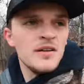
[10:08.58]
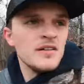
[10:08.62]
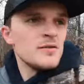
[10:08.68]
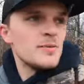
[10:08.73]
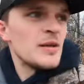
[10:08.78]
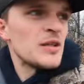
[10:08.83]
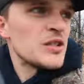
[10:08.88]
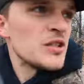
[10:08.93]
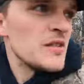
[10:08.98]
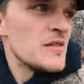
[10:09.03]

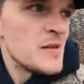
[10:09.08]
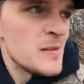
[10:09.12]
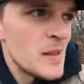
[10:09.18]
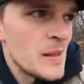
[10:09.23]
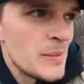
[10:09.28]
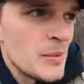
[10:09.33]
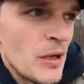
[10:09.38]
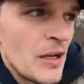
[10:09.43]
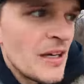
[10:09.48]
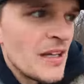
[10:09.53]
especially if somebody
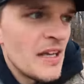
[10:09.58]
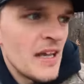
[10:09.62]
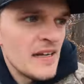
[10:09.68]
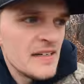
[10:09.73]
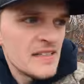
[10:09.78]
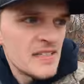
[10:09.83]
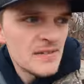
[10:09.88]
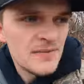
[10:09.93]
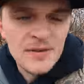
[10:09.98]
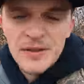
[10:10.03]
brought an
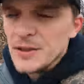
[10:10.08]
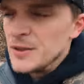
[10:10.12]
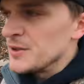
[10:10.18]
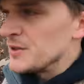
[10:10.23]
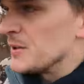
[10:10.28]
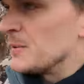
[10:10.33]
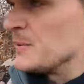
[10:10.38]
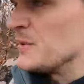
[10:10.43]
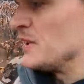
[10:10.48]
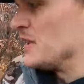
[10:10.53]
ATV or
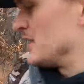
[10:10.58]
something